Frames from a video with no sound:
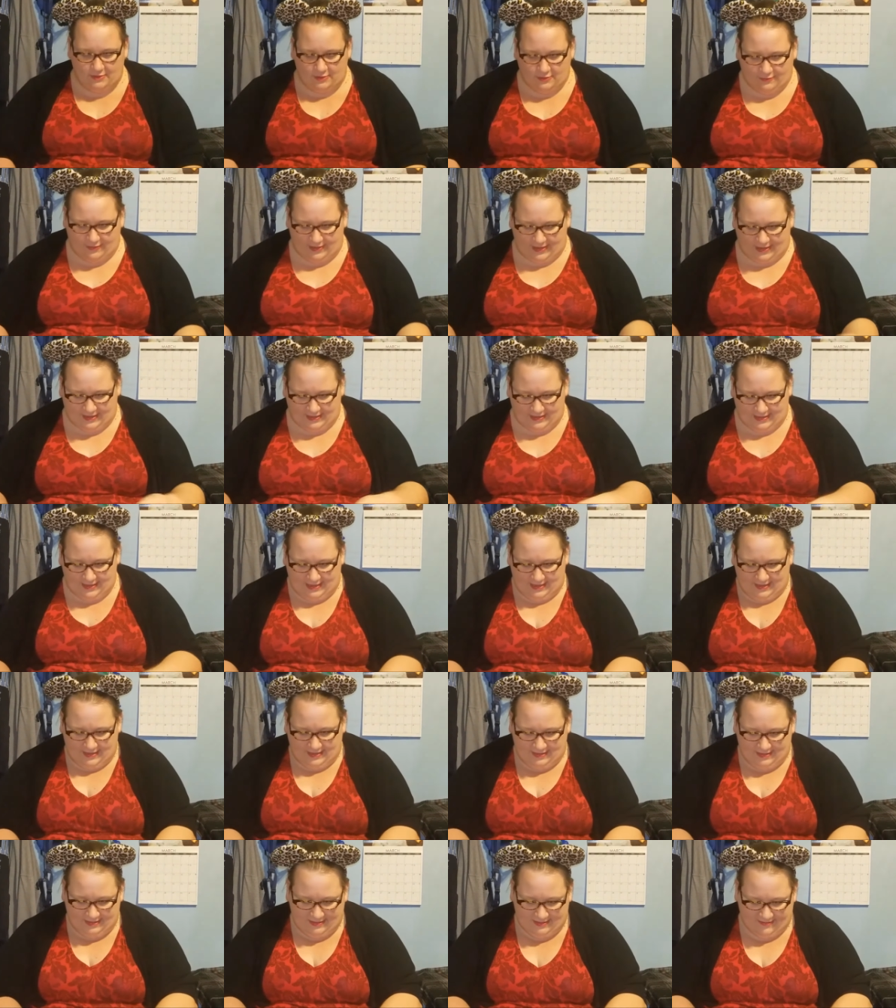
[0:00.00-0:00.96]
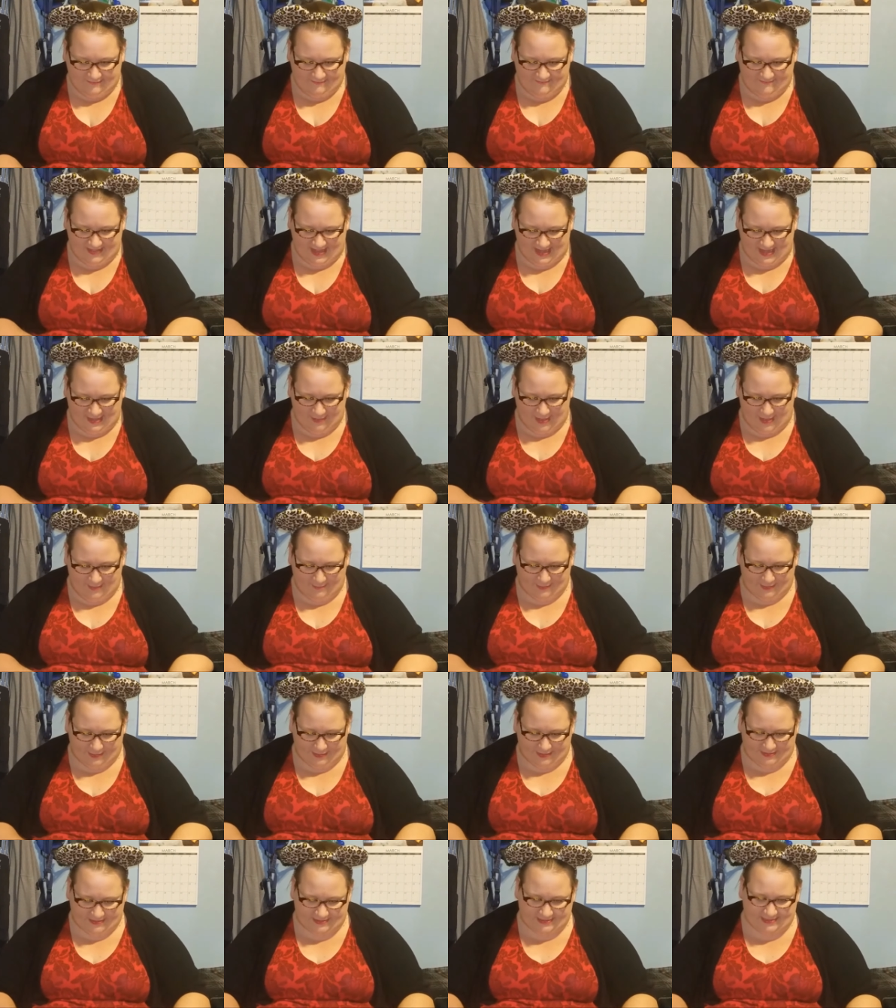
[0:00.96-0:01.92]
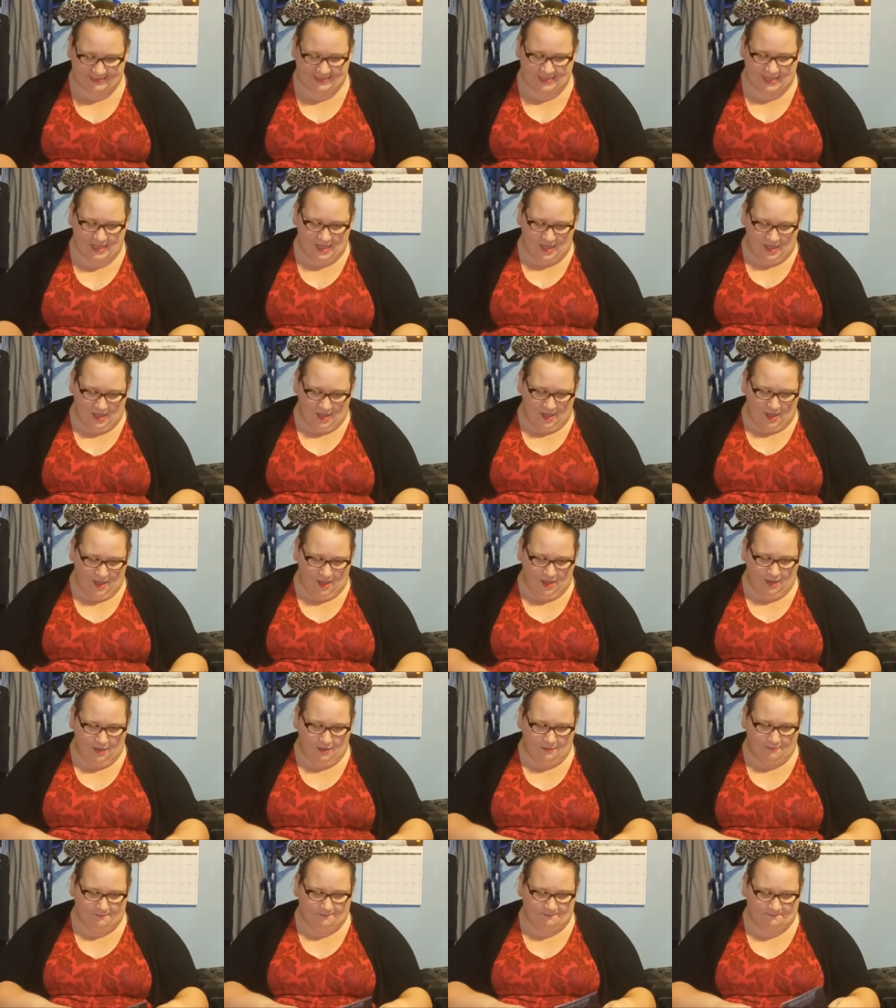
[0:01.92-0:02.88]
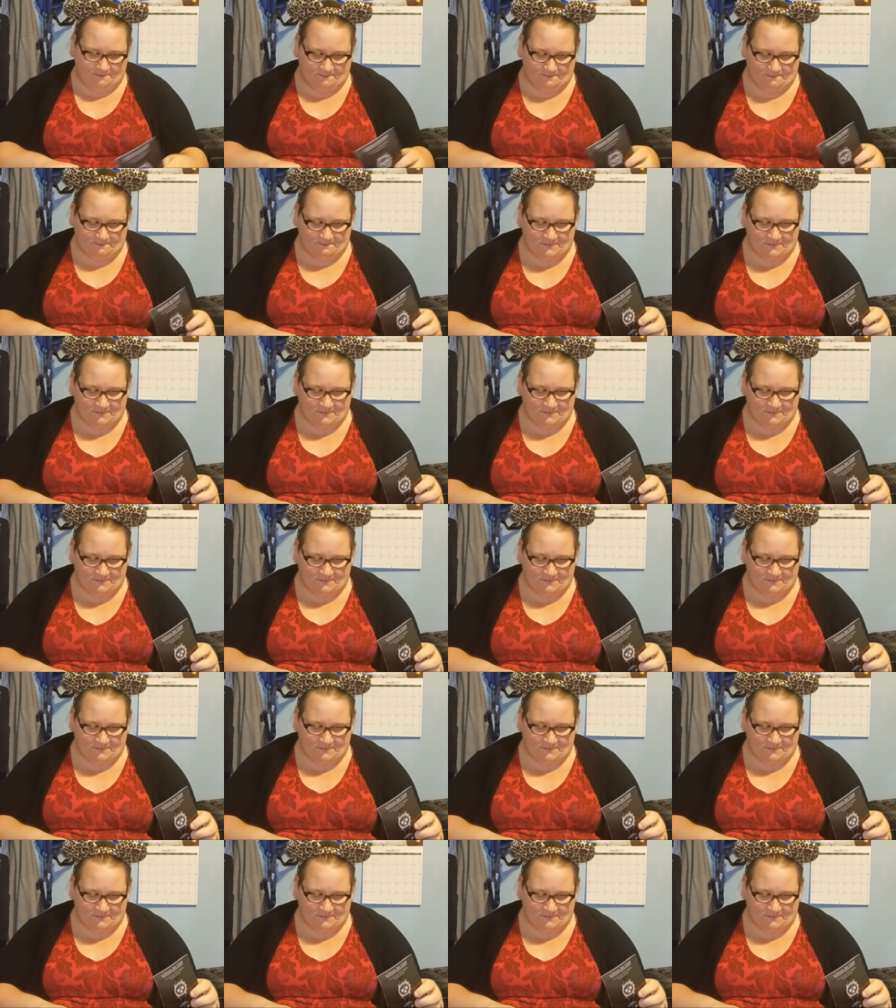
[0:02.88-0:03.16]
little crinkly confetti papers. Um,